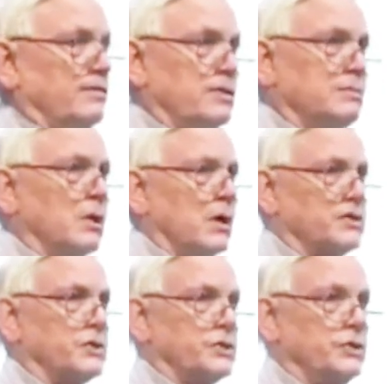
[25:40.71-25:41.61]
of two
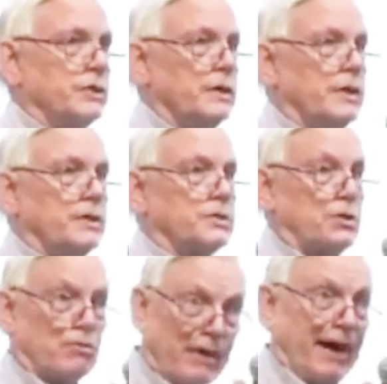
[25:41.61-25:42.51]
Marxes is
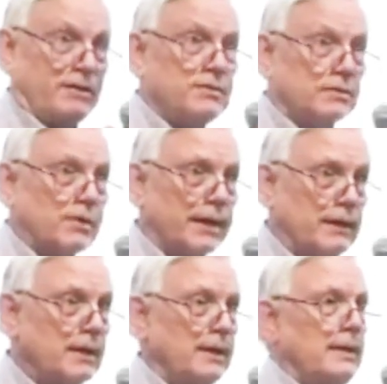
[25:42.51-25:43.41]
correct, right?